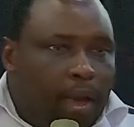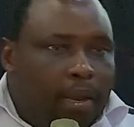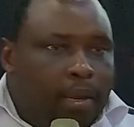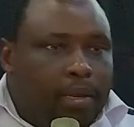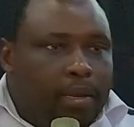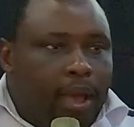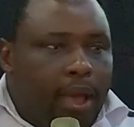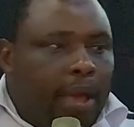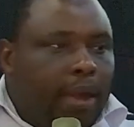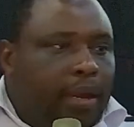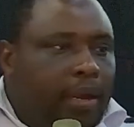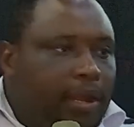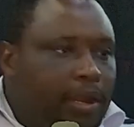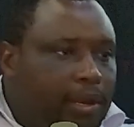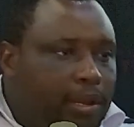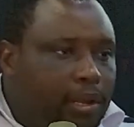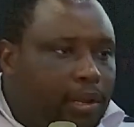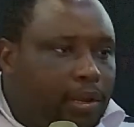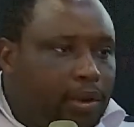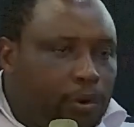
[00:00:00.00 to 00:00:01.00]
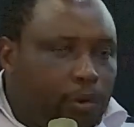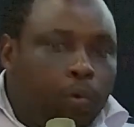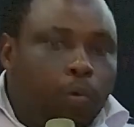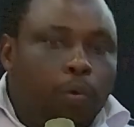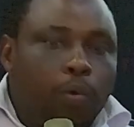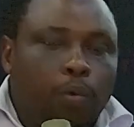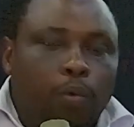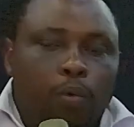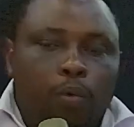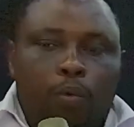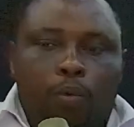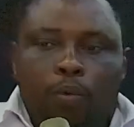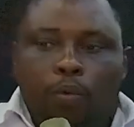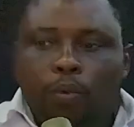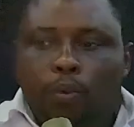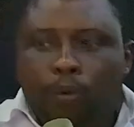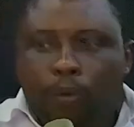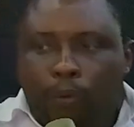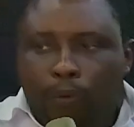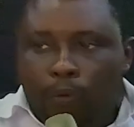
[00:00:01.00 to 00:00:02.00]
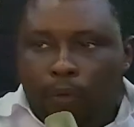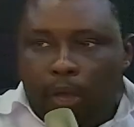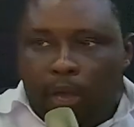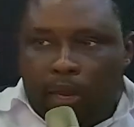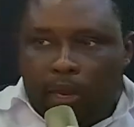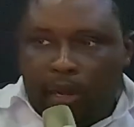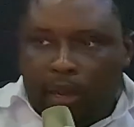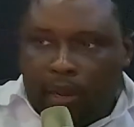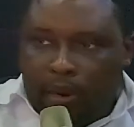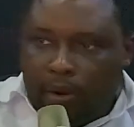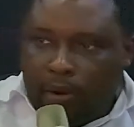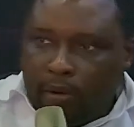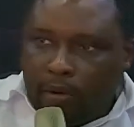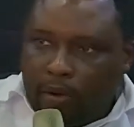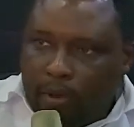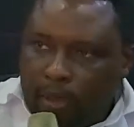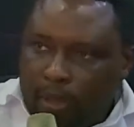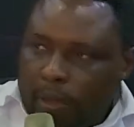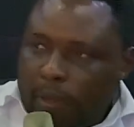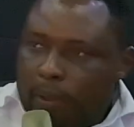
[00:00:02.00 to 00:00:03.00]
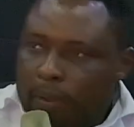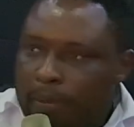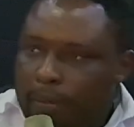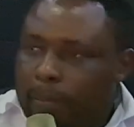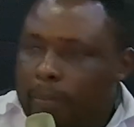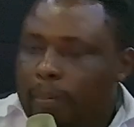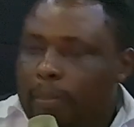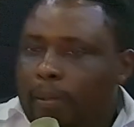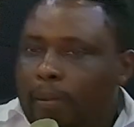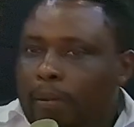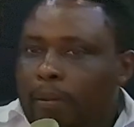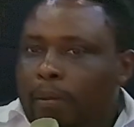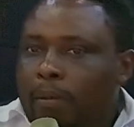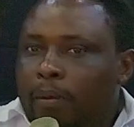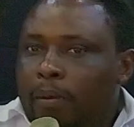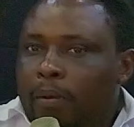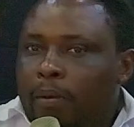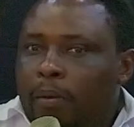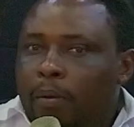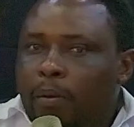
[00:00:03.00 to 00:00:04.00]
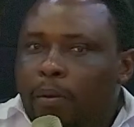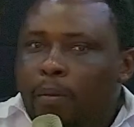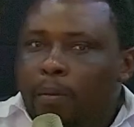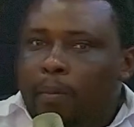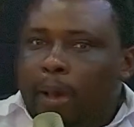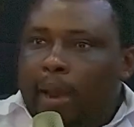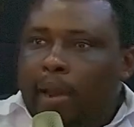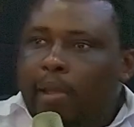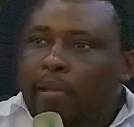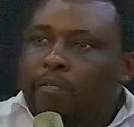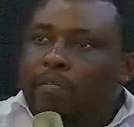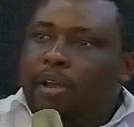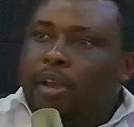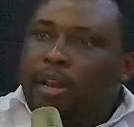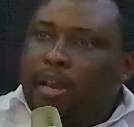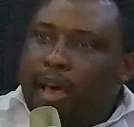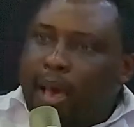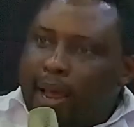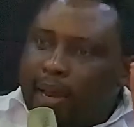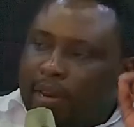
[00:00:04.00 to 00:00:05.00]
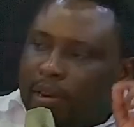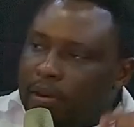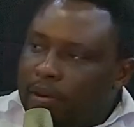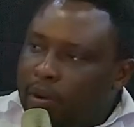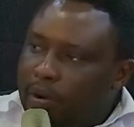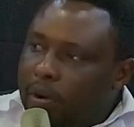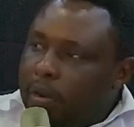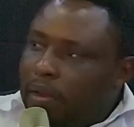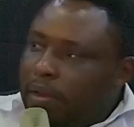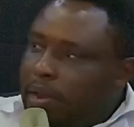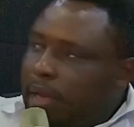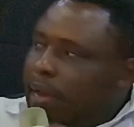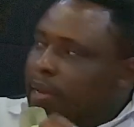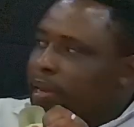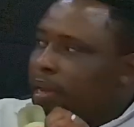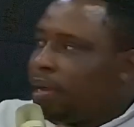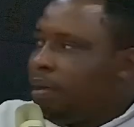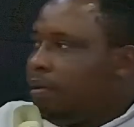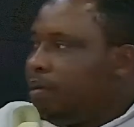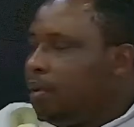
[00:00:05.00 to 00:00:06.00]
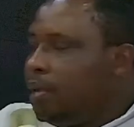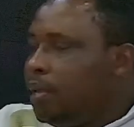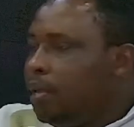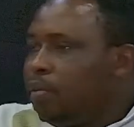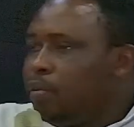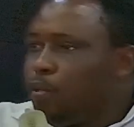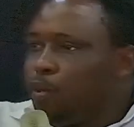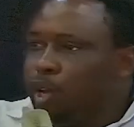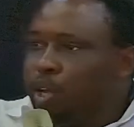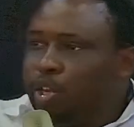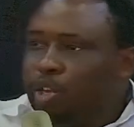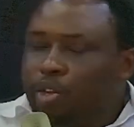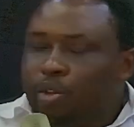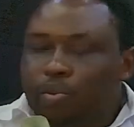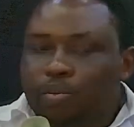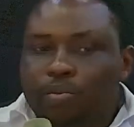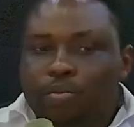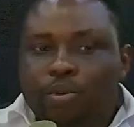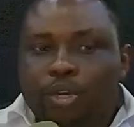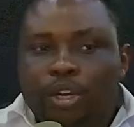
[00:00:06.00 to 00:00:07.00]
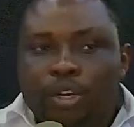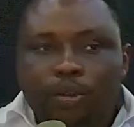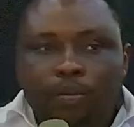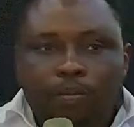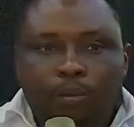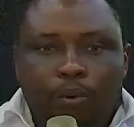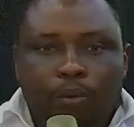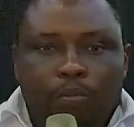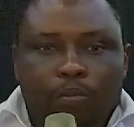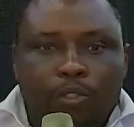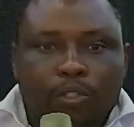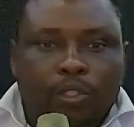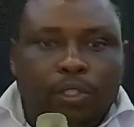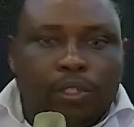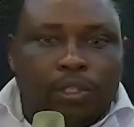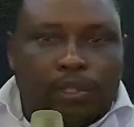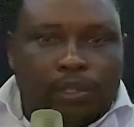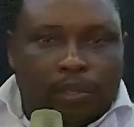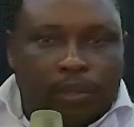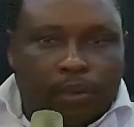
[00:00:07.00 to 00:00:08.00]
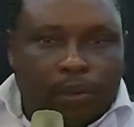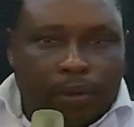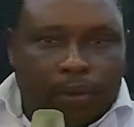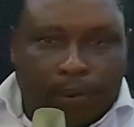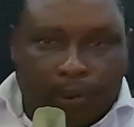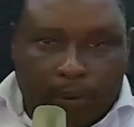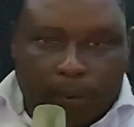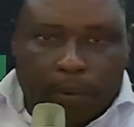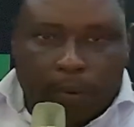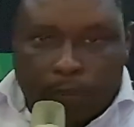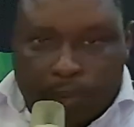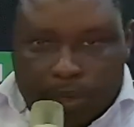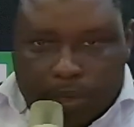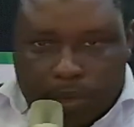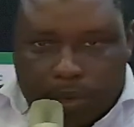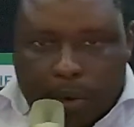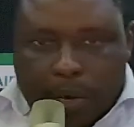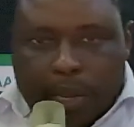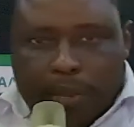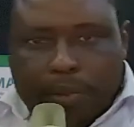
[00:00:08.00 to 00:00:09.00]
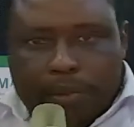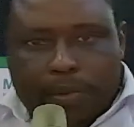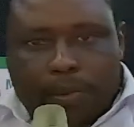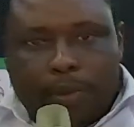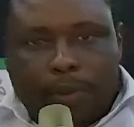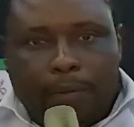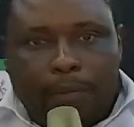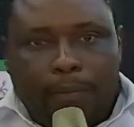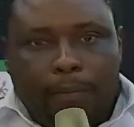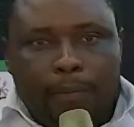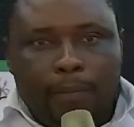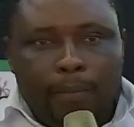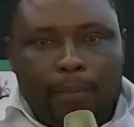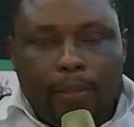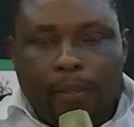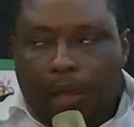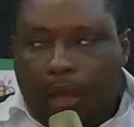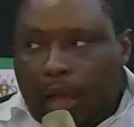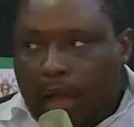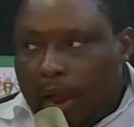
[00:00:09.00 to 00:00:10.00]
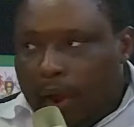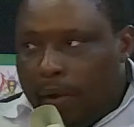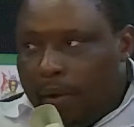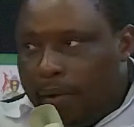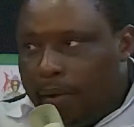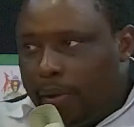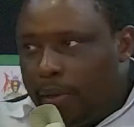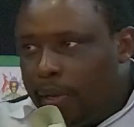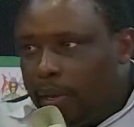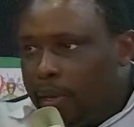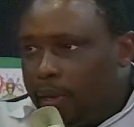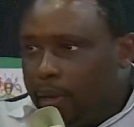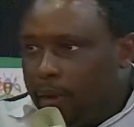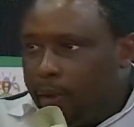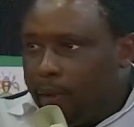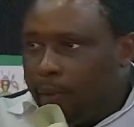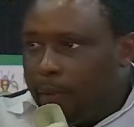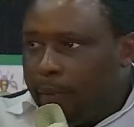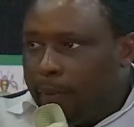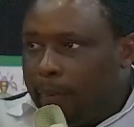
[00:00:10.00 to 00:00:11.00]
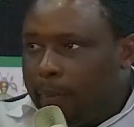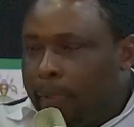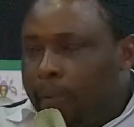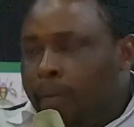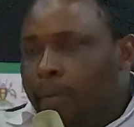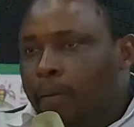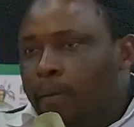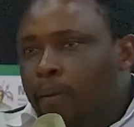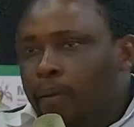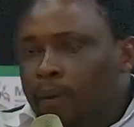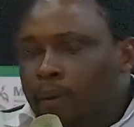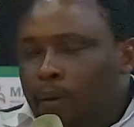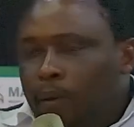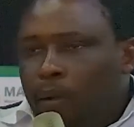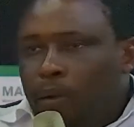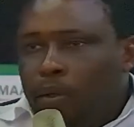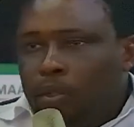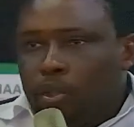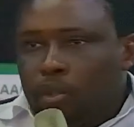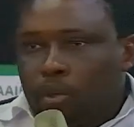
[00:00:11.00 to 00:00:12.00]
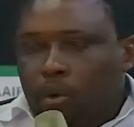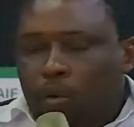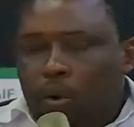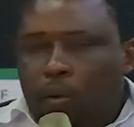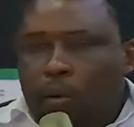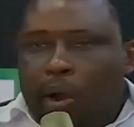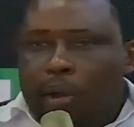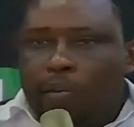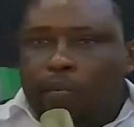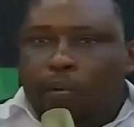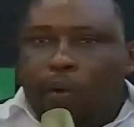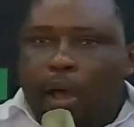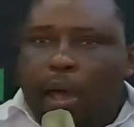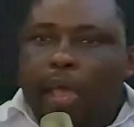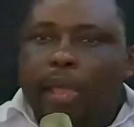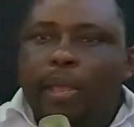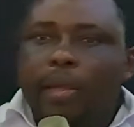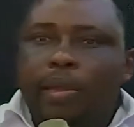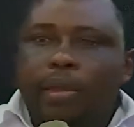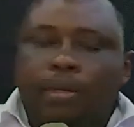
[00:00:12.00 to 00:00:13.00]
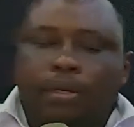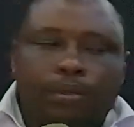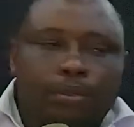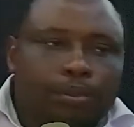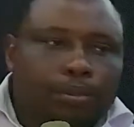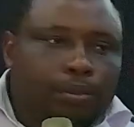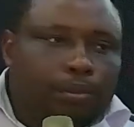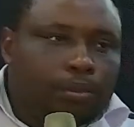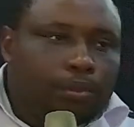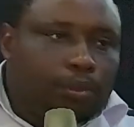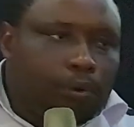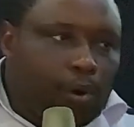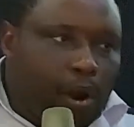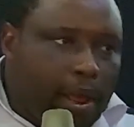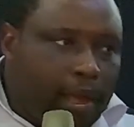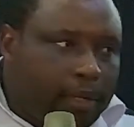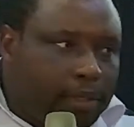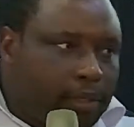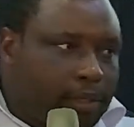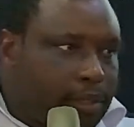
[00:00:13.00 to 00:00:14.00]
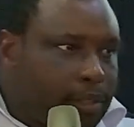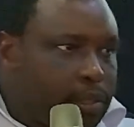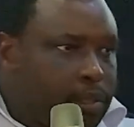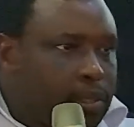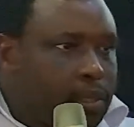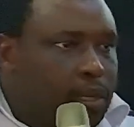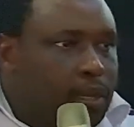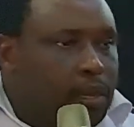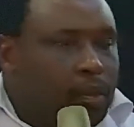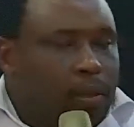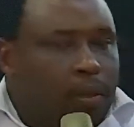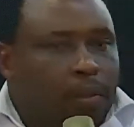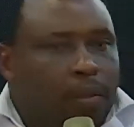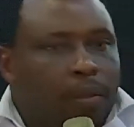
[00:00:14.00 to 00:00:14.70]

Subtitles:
and turn it into a technology. But even that knowledge, that technology to reach you, it moves with knowledge along it. So we were trying to trace